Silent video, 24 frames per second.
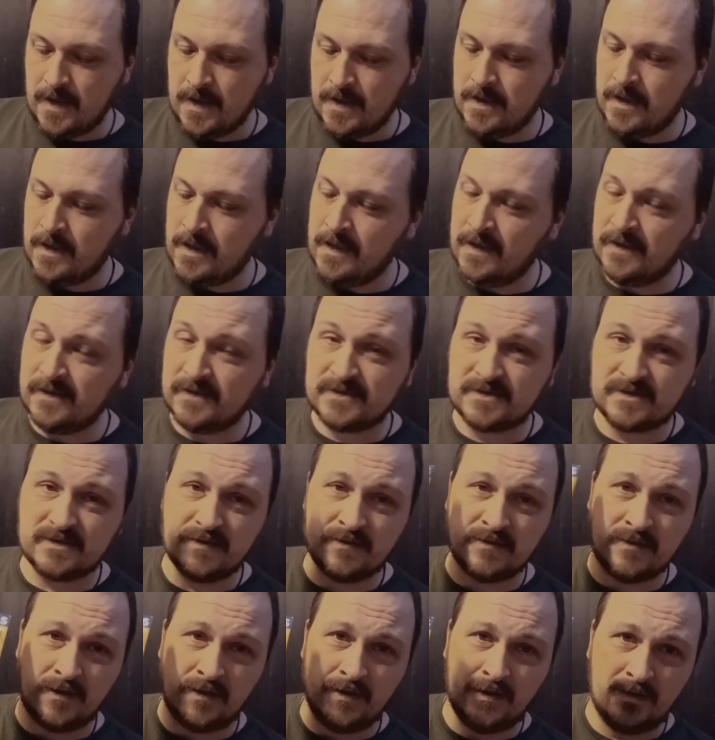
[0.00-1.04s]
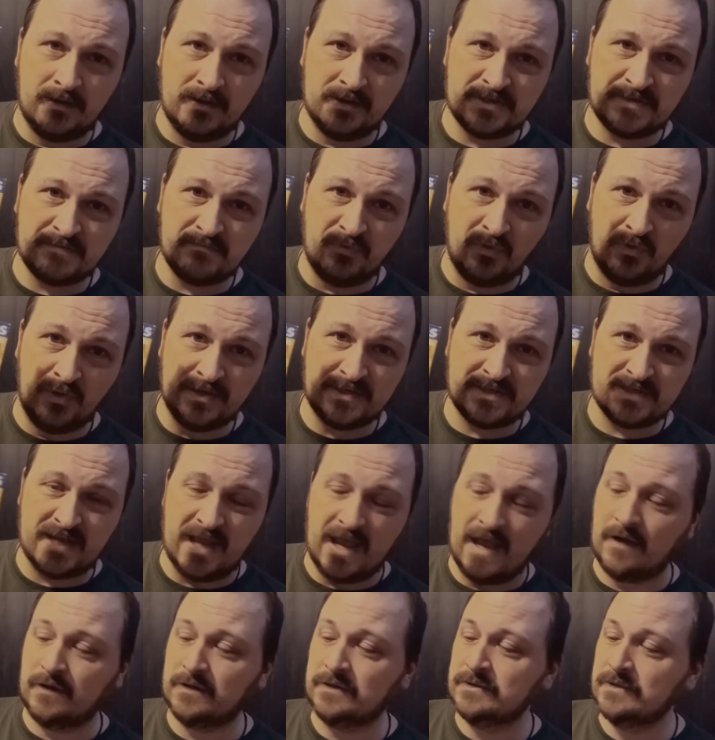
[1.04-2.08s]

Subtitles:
it is The Last Boy Scout.